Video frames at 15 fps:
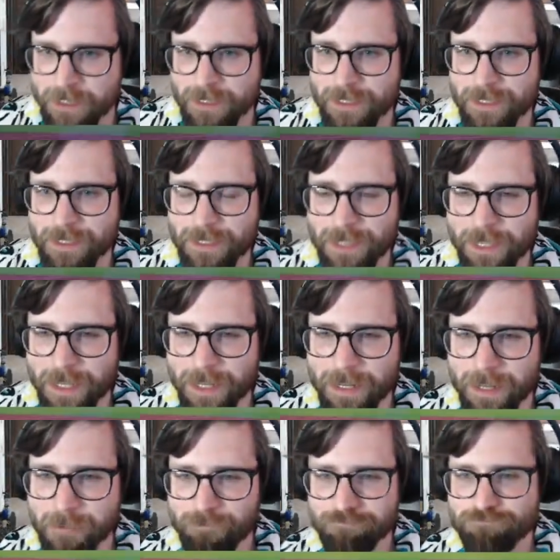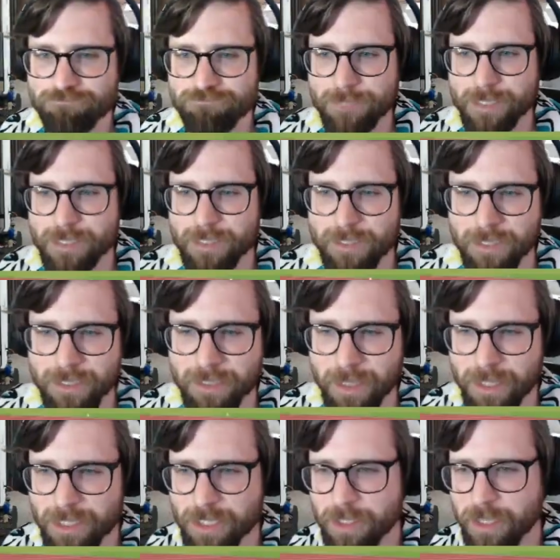You get it up, and you click
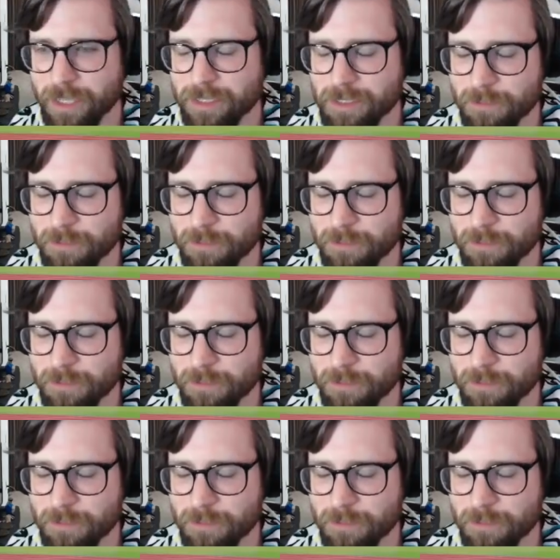Glacial Lance a